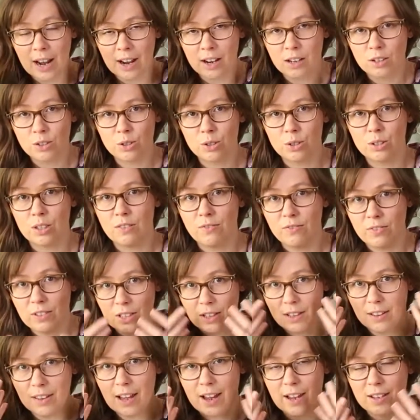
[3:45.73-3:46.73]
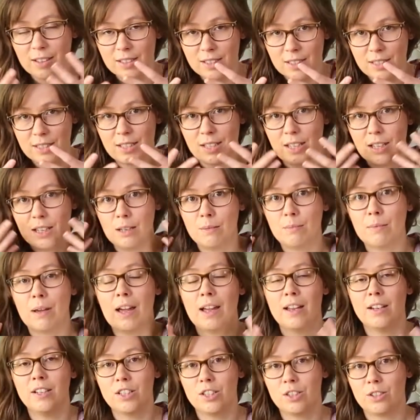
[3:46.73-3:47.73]
actually feel that steam
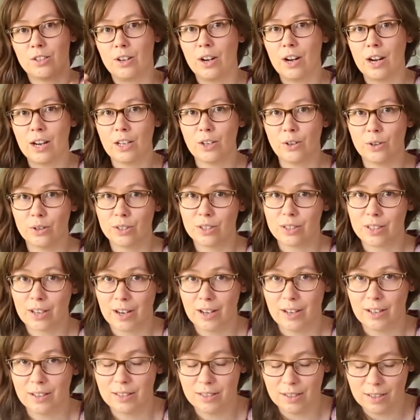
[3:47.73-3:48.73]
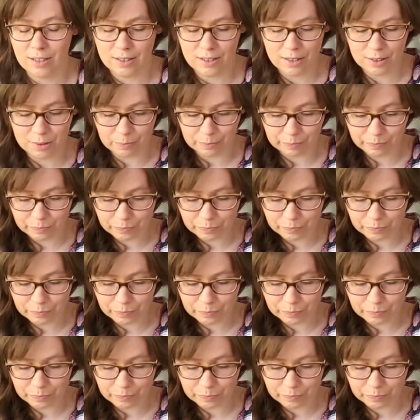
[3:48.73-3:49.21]
entering your sinuses.